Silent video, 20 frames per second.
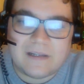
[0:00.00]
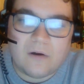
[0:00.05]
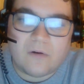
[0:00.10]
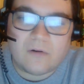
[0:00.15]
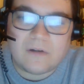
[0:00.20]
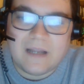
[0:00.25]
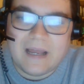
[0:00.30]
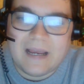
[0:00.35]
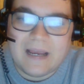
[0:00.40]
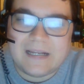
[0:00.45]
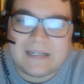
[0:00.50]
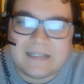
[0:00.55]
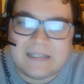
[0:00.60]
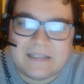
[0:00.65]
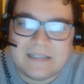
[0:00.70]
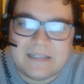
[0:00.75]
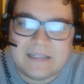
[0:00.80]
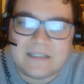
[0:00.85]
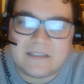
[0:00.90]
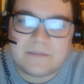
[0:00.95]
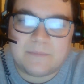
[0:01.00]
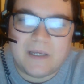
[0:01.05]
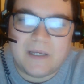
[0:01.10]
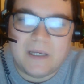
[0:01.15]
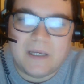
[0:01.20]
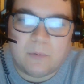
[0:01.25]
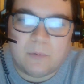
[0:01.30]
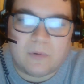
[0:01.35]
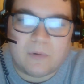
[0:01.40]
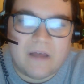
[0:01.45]
unlikely these
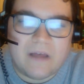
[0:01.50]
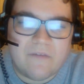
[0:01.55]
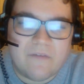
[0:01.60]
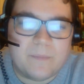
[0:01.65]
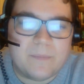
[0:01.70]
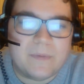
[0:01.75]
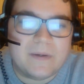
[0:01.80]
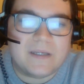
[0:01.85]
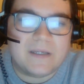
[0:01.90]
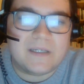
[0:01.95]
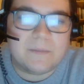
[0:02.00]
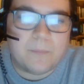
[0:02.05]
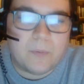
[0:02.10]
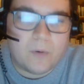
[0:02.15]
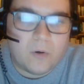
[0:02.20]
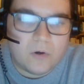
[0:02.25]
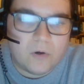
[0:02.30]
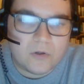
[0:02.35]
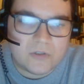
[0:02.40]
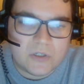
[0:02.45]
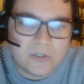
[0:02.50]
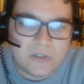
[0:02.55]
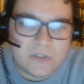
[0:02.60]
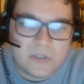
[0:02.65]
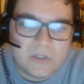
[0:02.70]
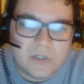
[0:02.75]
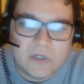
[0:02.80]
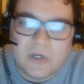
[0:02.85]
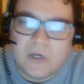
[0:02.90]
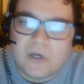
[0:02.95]
people will ever be deported
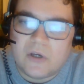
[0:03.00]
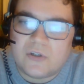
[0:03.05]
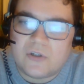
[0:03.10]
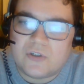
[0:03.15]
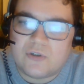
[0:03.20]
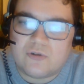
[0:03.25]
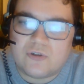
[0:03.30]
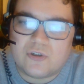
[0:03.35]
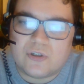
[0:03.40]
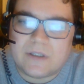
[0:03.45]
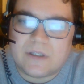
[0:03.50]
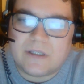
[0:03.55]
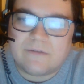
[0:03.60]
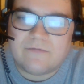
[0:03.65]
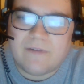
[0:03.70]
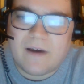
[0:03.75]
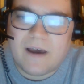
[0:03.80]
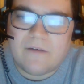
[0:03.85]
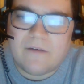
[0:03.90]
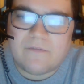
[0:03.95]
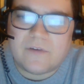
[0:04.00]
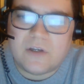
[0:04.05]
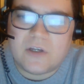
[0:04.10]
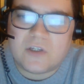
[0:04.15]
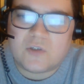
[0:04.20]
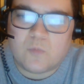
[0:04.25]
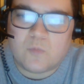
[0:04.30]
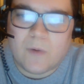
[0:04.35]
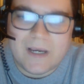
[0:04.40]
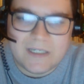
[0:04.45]
due to the 5
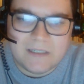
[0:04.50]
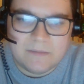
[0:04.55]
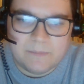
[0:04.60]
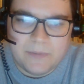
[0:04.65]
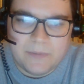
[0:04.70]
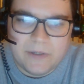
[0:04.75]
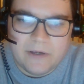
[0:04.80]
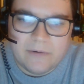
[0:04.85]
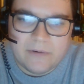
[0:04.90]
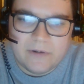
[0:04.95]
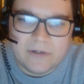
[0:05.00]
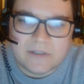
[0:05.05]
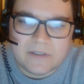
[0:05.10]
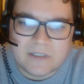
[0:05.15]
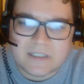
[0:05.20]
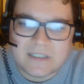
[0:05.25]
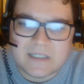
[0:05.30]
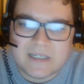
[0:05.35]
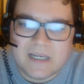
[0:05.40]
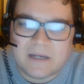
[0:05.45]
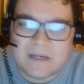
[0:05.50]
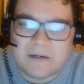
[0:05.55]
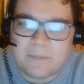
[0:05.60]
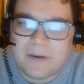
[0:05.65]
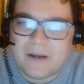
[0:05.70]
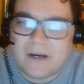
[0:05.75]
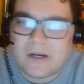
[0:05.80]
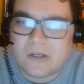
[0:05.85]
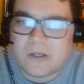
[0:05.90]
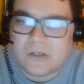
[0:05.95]
years waiting period to see an
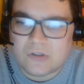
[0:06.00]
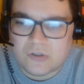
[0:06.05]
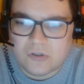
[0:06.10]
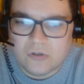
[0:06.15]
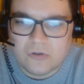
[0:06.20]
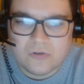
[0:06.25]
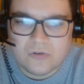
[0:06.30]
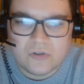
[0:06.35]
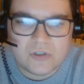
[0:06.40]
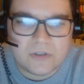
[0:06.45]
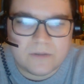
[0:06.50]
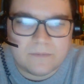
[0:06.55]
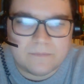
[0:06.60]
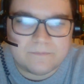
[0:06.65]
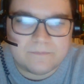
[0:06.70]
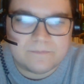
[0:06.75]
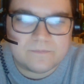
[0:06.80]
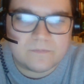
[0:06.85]
American judge.